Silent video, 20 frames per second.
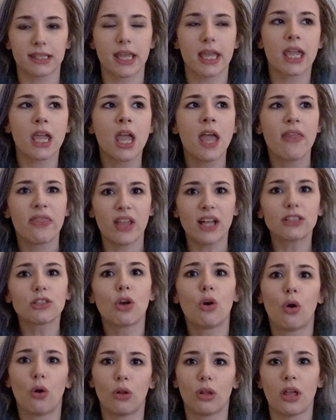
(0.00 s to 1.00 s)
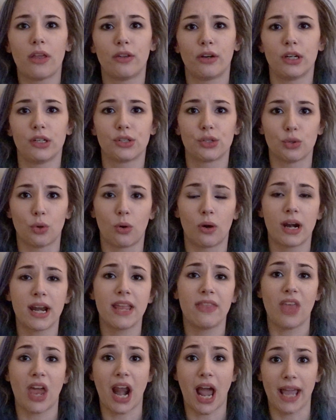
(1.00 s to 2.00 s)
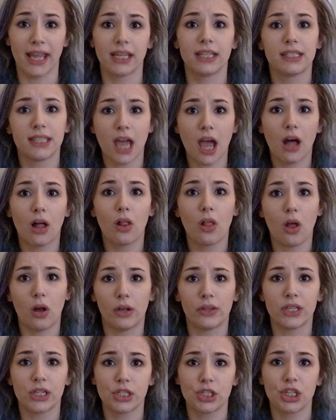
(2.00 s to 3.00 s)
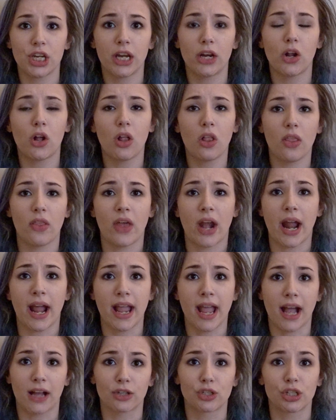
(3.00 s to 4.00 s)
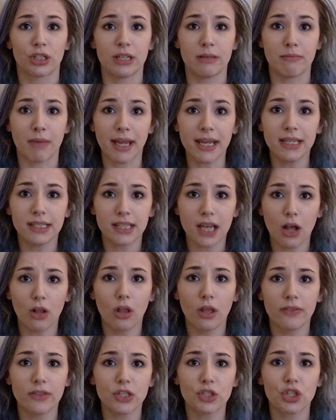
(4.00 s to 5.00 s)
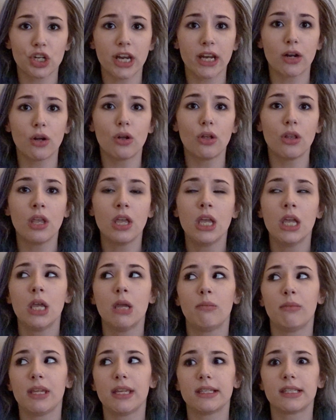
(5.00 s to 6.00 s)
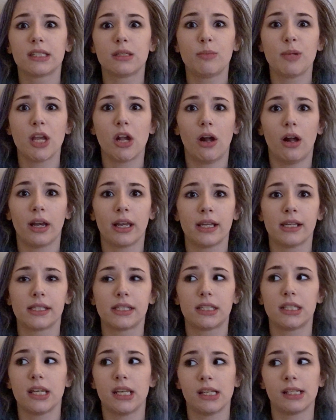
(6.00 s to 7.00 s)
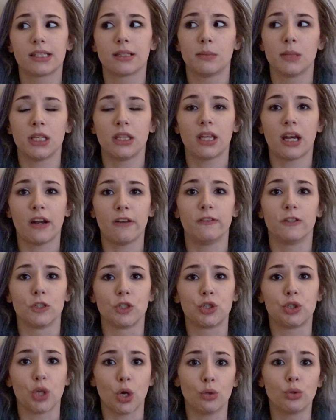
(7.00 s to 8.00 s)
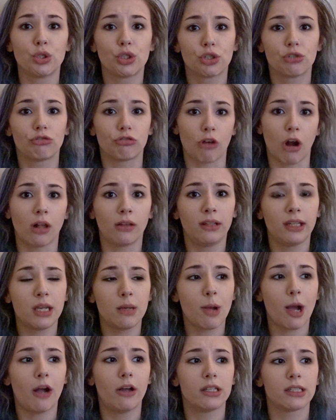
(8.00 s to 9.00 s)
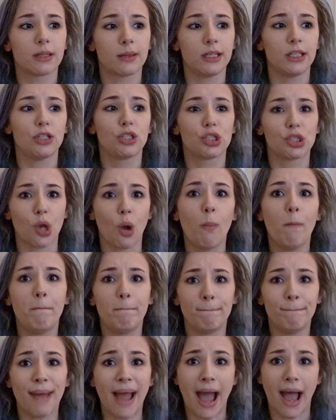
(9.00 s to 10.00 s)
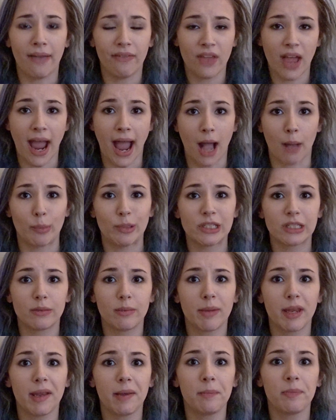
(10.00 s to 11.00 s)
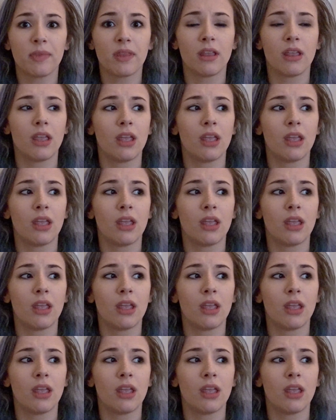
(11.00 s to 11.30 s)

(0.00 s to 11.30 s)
Like, that's a whole other story that I could tell on this channel, that I actually might tell on this channel, because to be honest, it is something that I feel so strongly about and something so bad that happened to me.